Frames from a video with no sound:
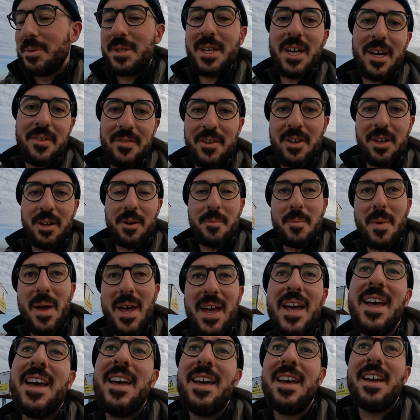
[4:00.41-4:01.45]
observing them,
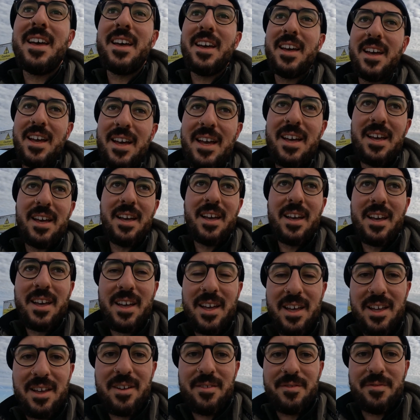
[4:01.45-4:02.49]

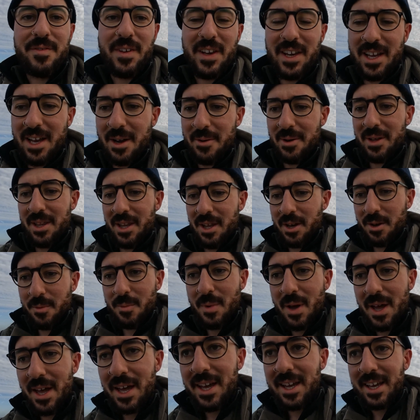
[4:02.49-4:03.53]
videoing
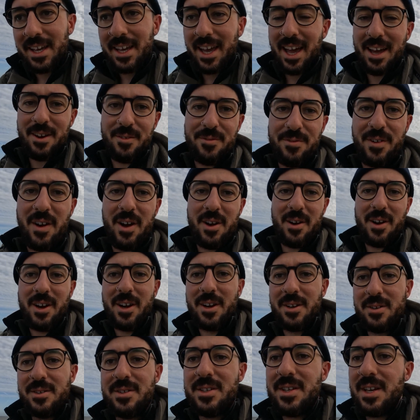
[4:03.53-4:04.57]
them, getting
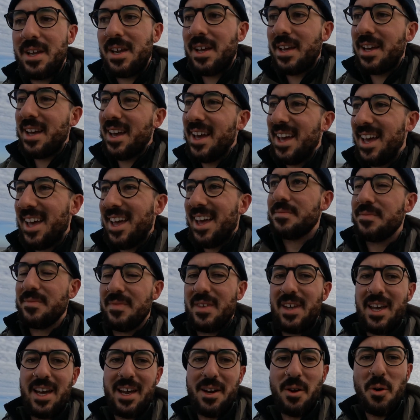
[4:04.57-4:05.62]
photos,
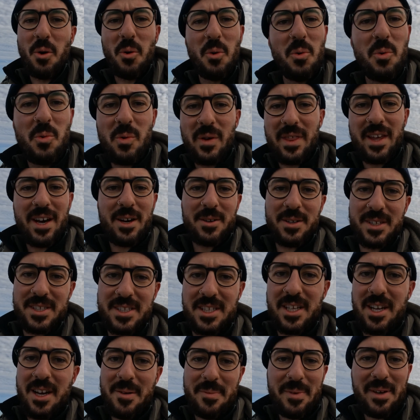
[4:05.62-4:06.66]
and all without
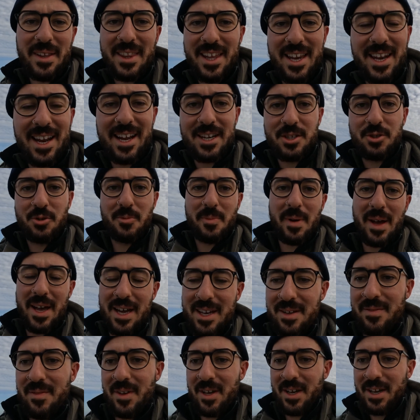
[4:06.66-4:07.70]
disturbing their natural
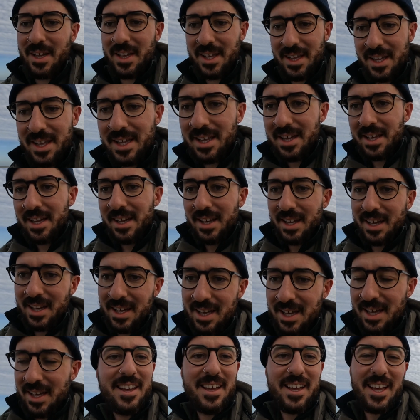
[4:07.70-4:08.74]
behavior.
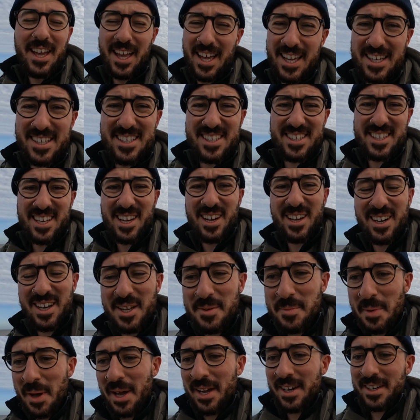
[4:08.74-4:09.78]
It
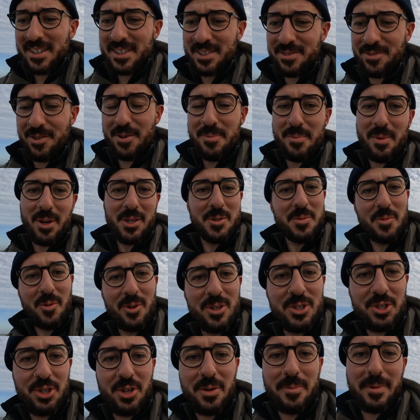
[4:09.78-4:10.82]
certainly makes for a much
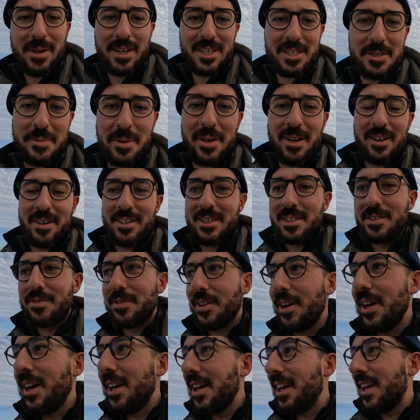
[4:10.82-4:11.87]
more enjoyable experience
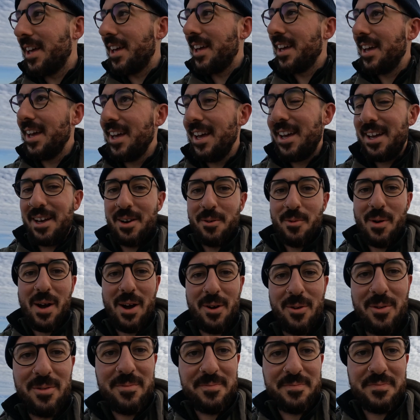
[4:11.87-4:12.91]
for,
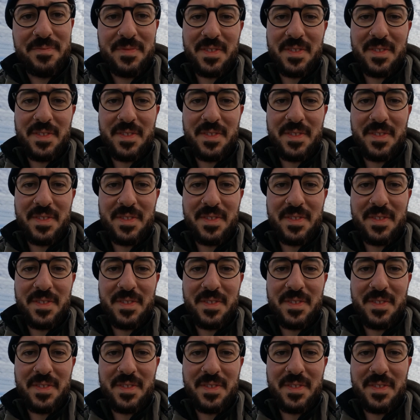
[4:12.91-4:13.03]
well,